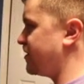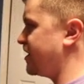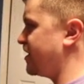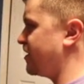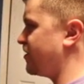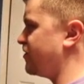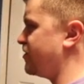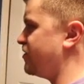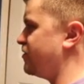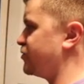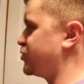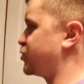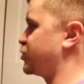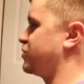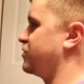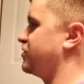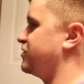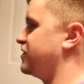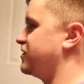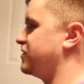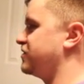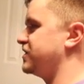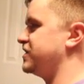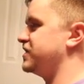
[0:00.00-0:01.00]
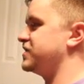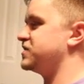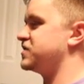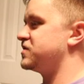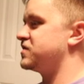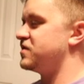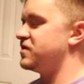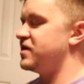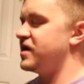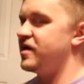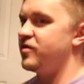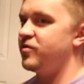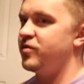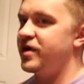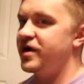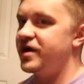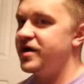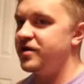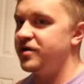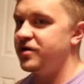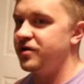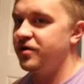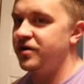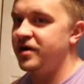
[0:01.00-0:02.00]
near neutral at least. That
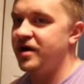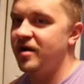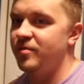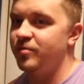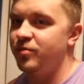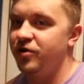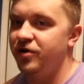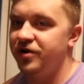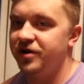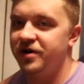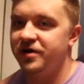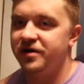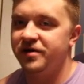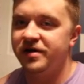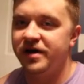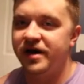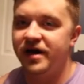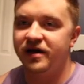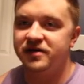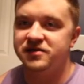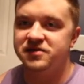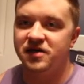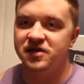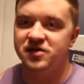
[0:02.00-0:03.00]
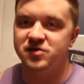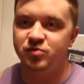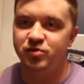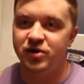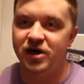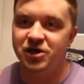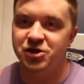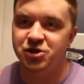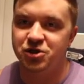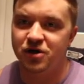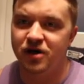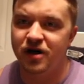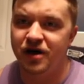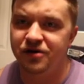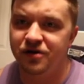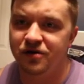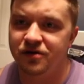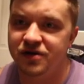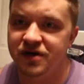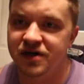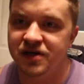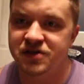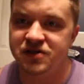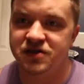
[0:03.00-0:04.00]
way you're not putting excess pressure on your
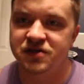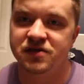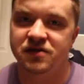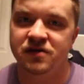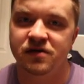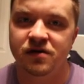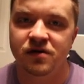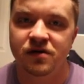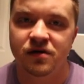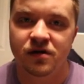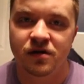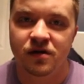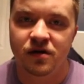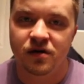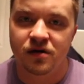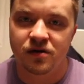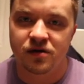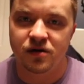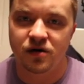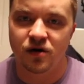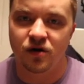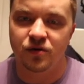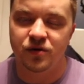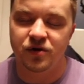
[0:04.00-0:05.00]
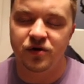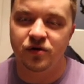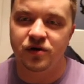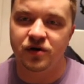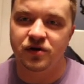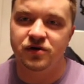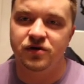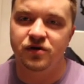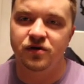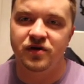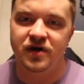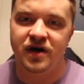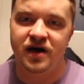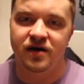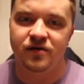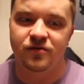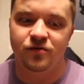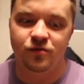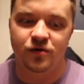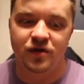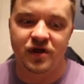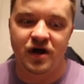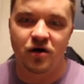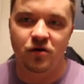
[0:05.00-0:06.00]
discs. You know, you can do that
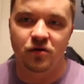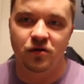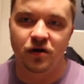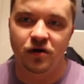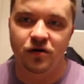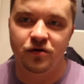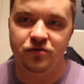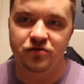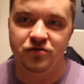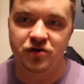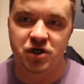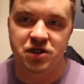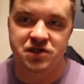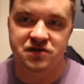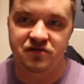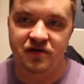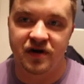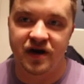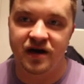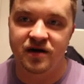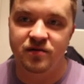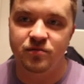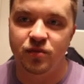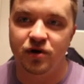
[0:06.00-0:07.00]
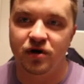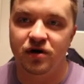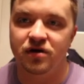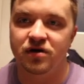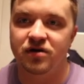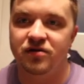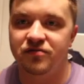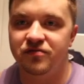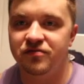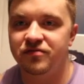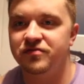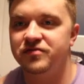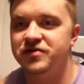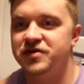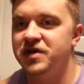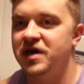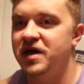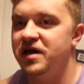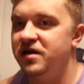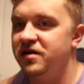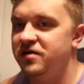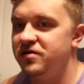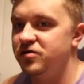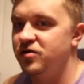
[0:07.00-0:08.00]
without load just fine, but if,
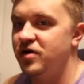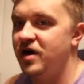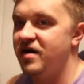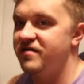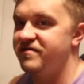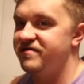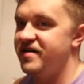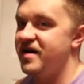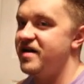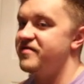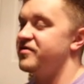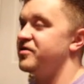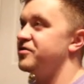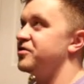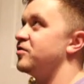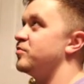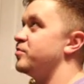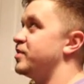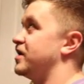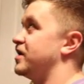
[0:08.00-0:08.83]
say, you got 500